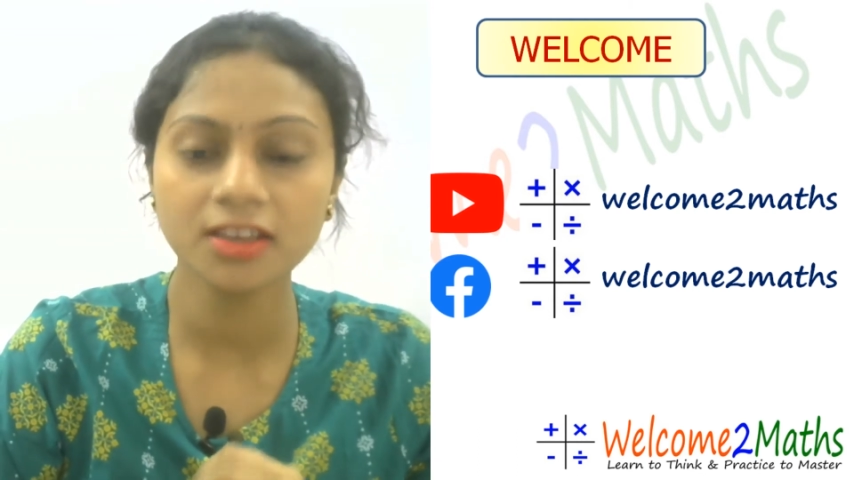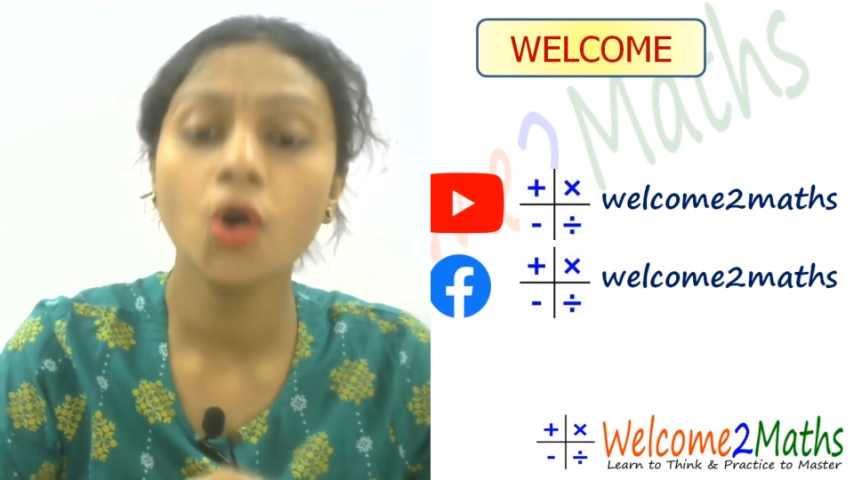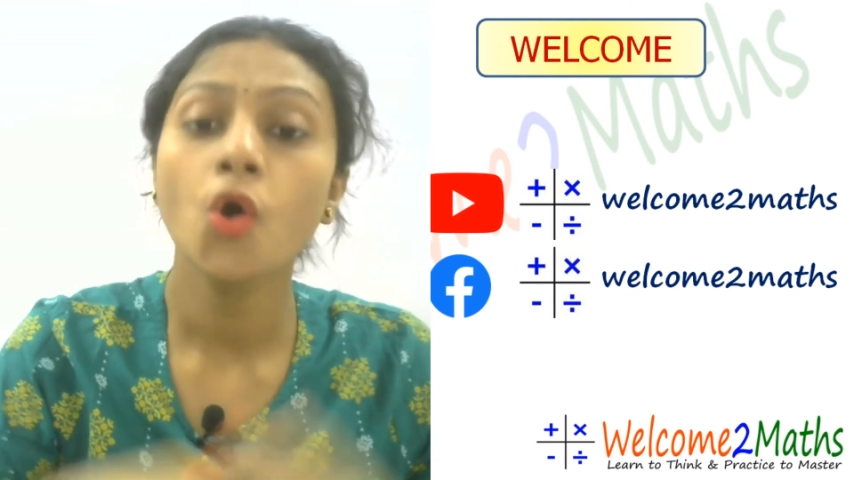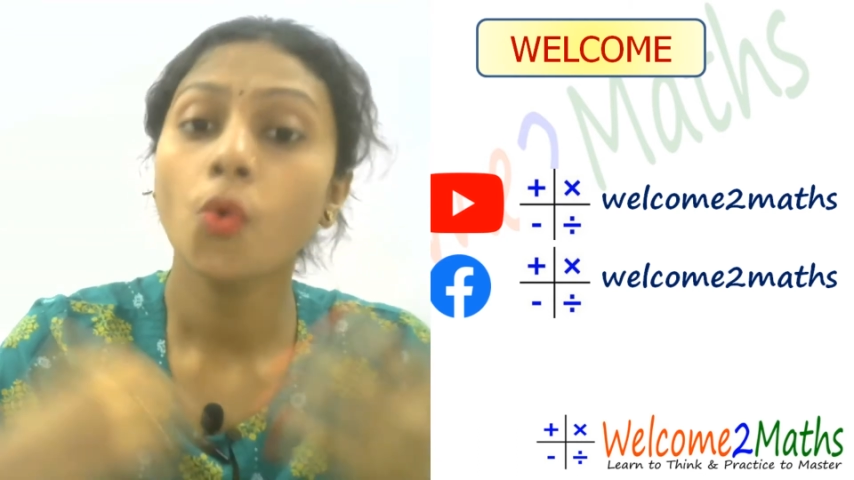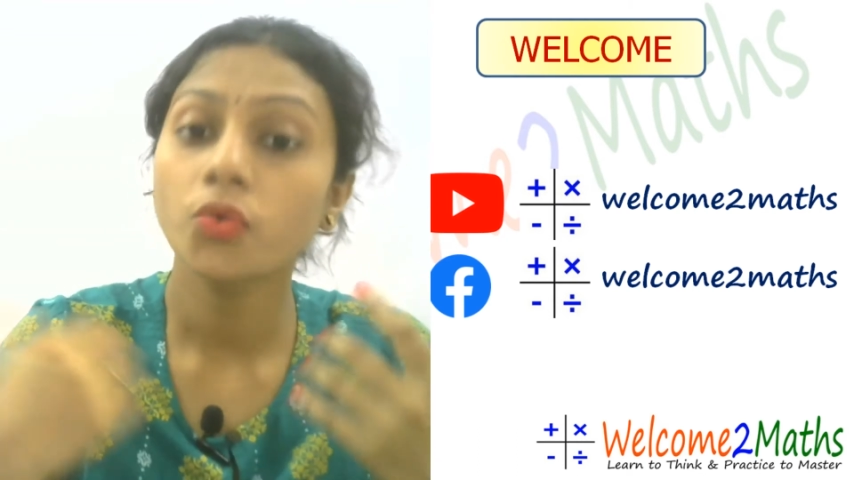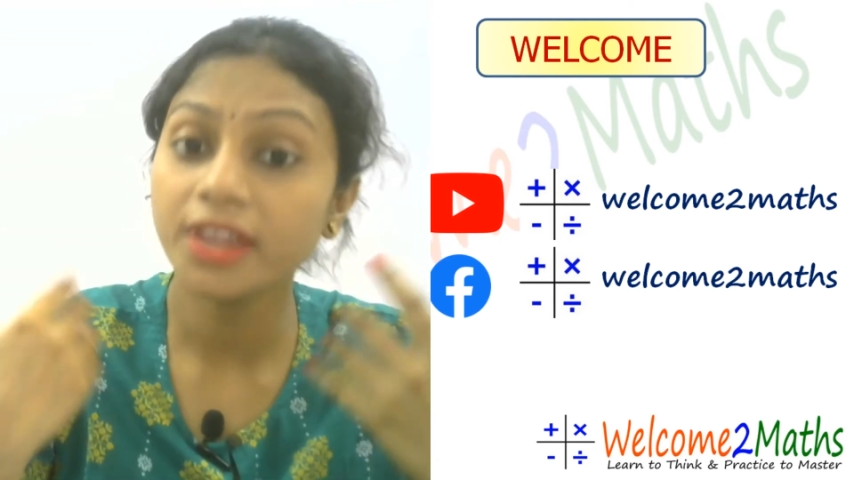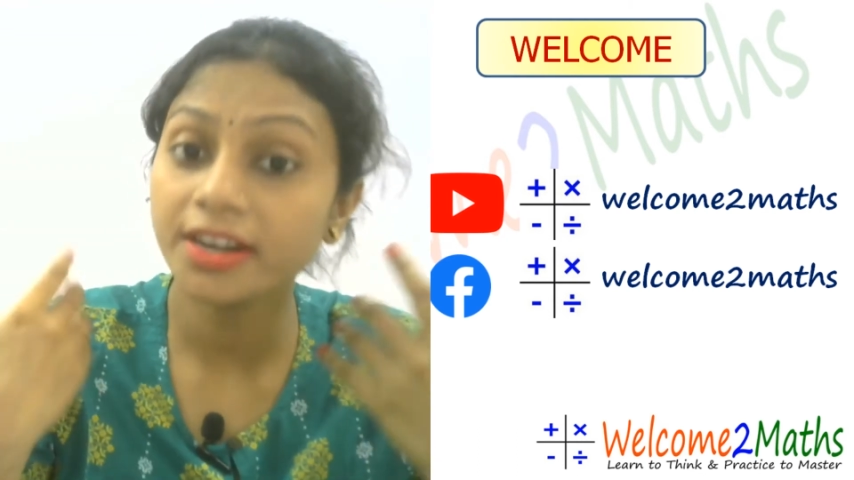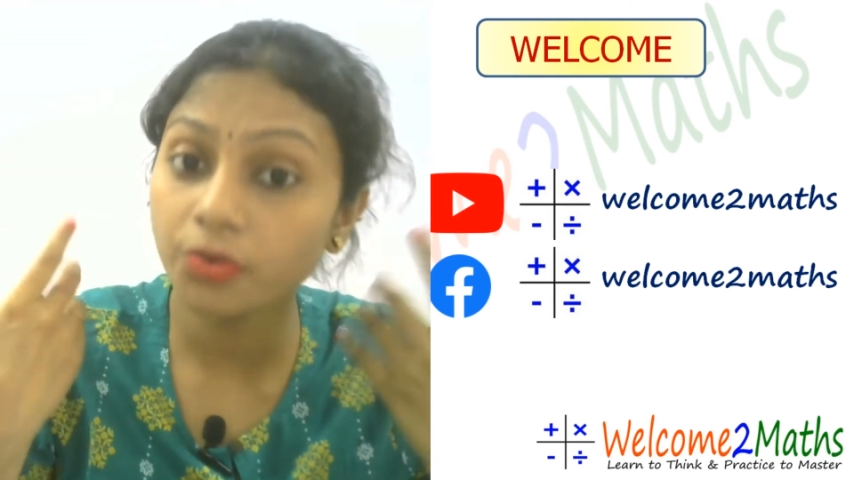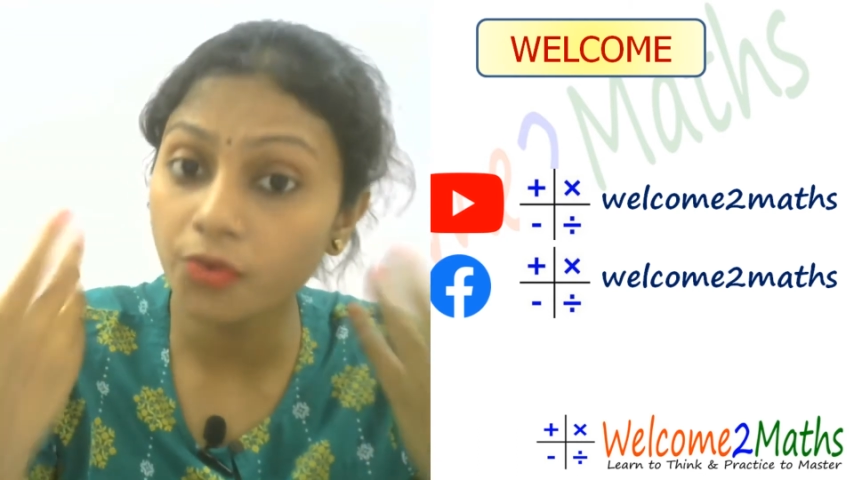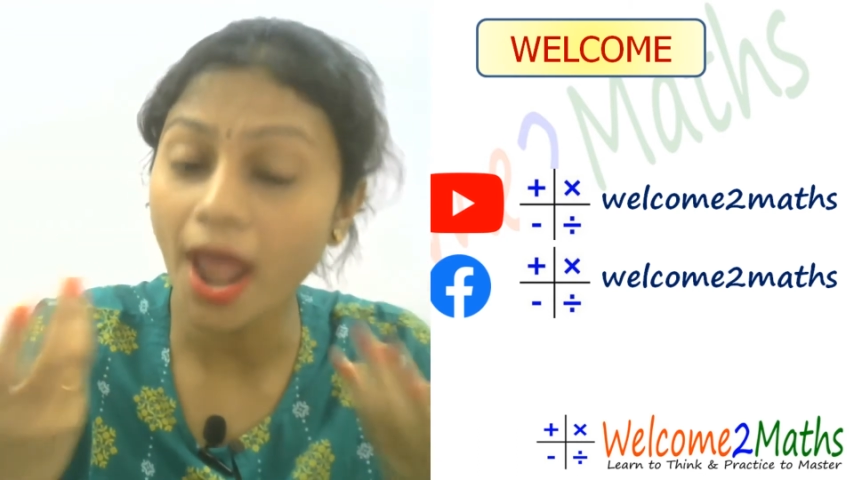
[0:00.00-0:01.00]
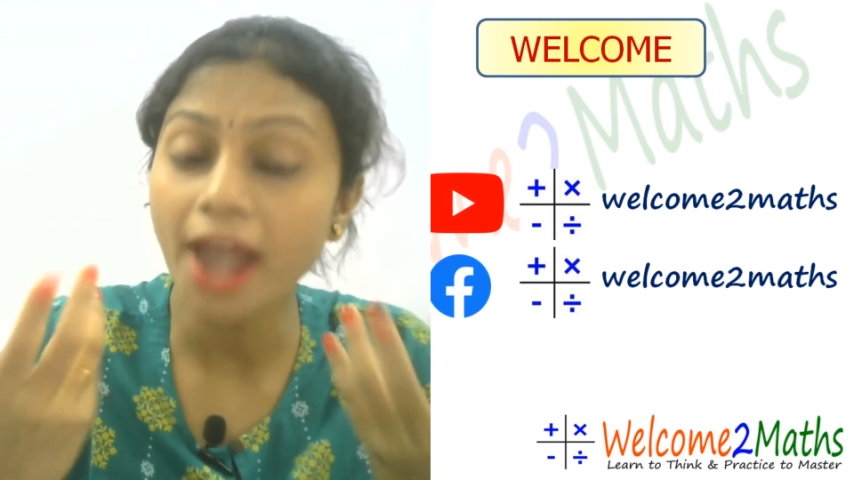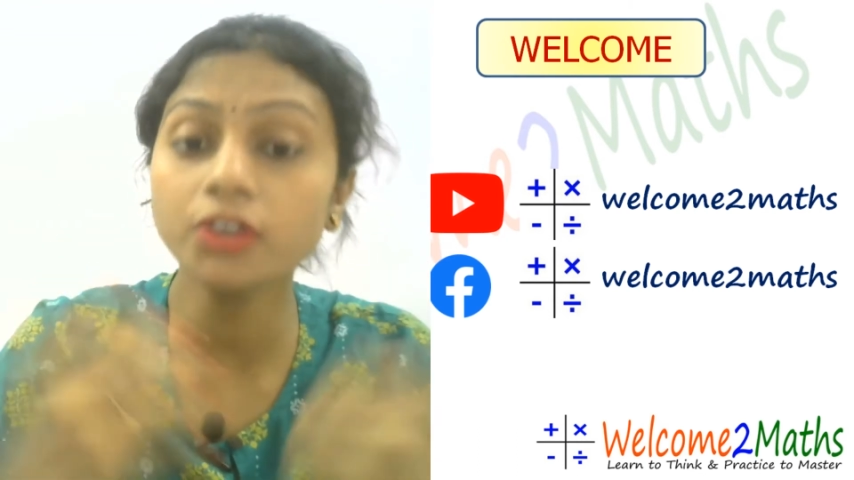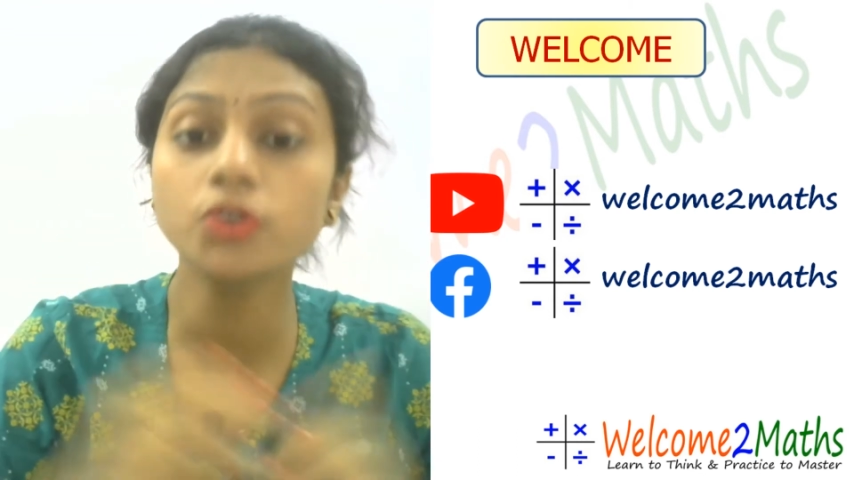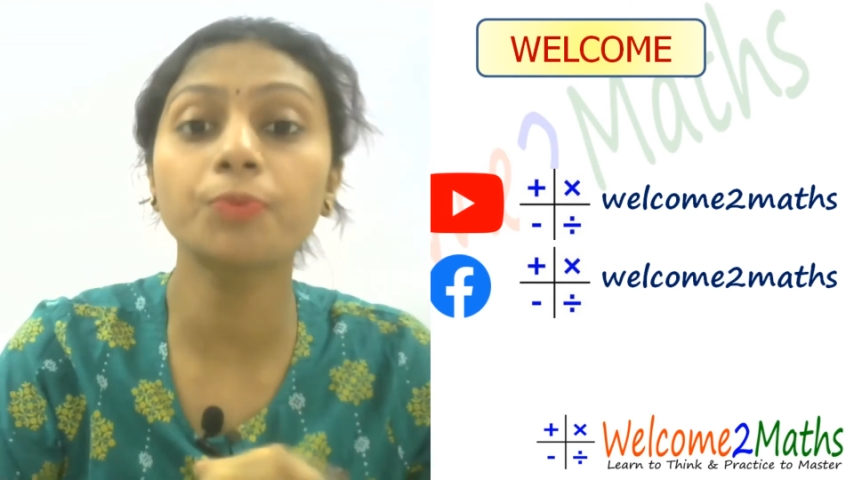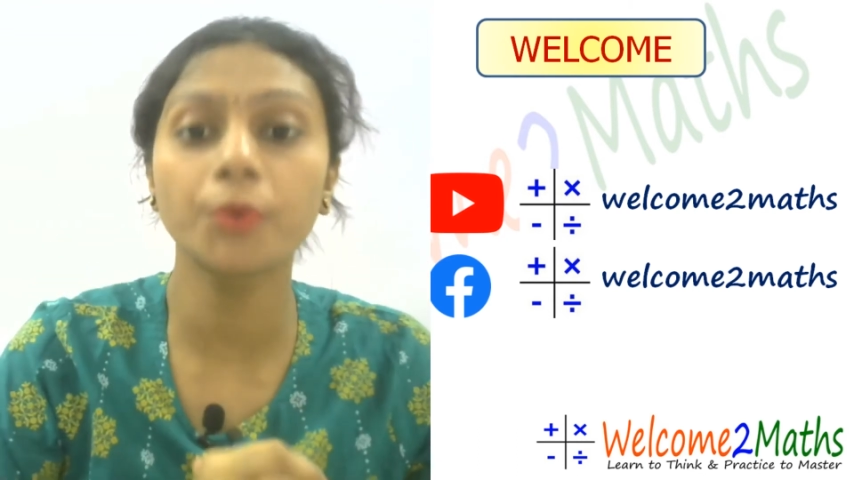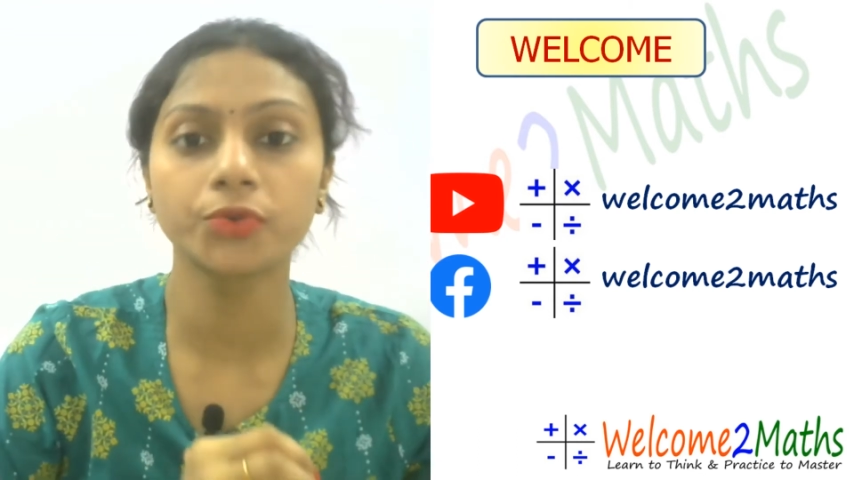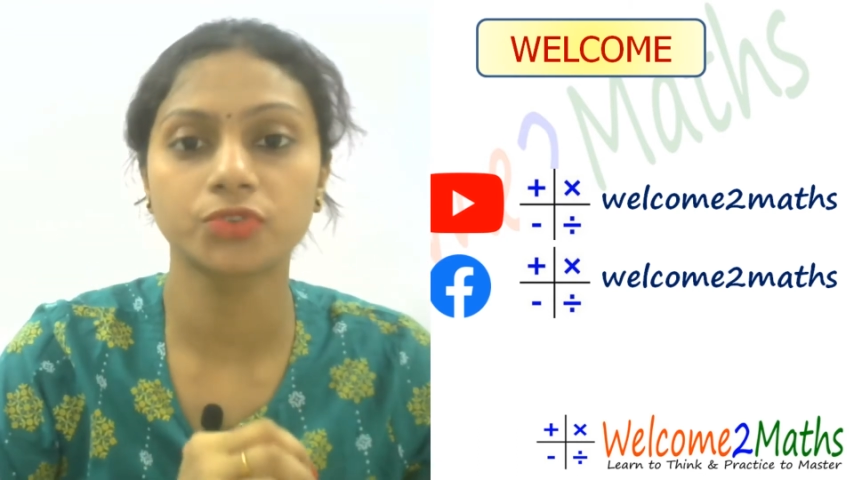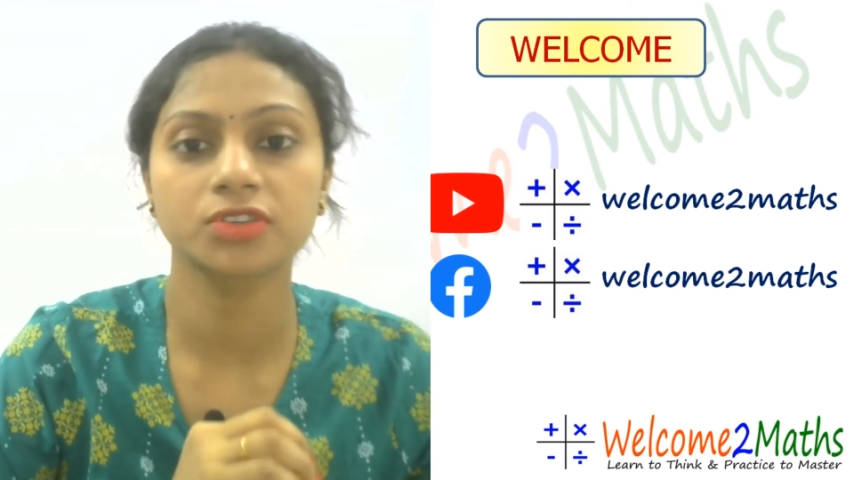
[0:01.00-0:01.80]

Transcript: that where to put